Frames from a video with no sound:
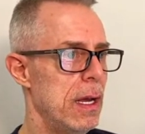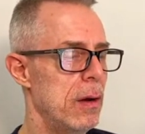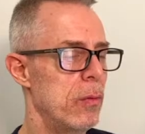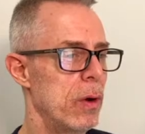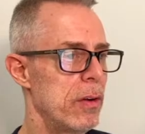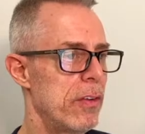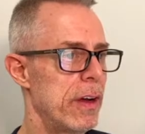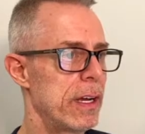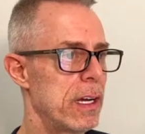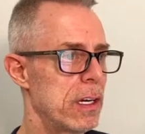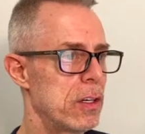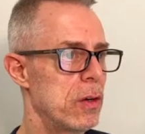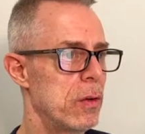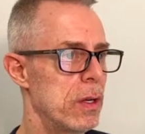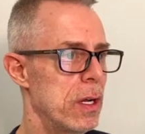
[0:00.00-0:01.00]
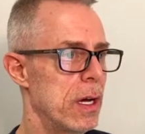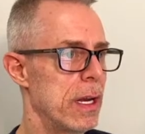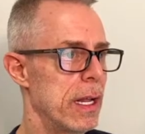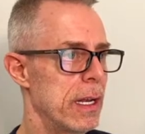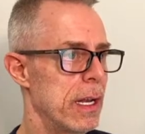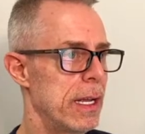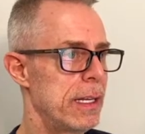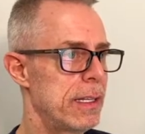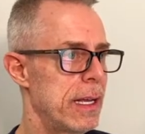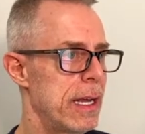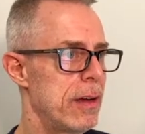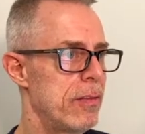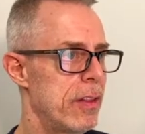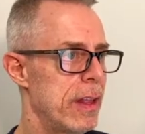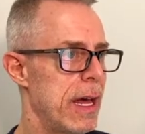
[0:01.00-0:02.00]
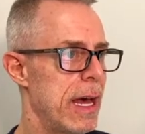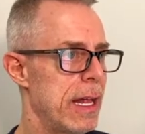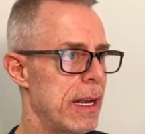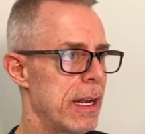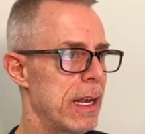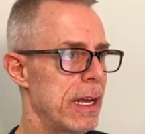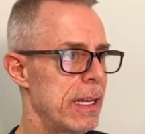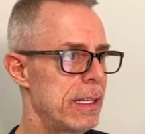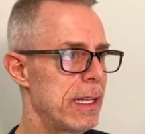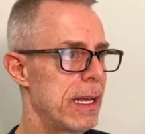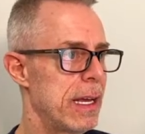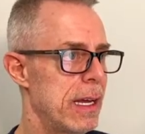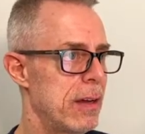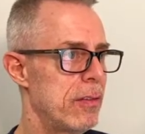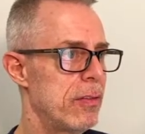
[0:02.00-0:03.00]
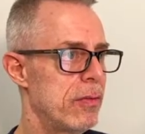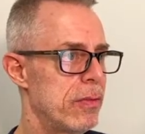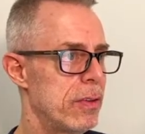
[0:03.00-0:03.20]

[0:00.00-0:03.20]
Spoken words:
What have I got going on? I'd like to have that. I'd like to have